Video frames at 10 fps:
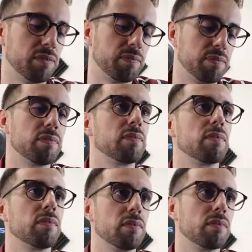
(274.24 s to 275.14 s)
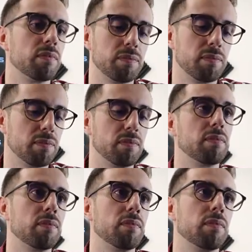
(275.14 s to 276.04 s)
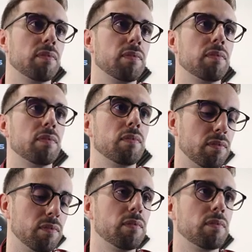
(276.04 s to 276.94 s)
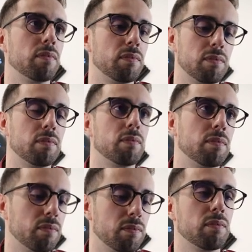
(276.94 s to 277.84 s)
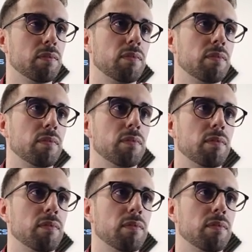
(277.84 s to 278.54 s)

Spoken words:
No one is speaking in this clip.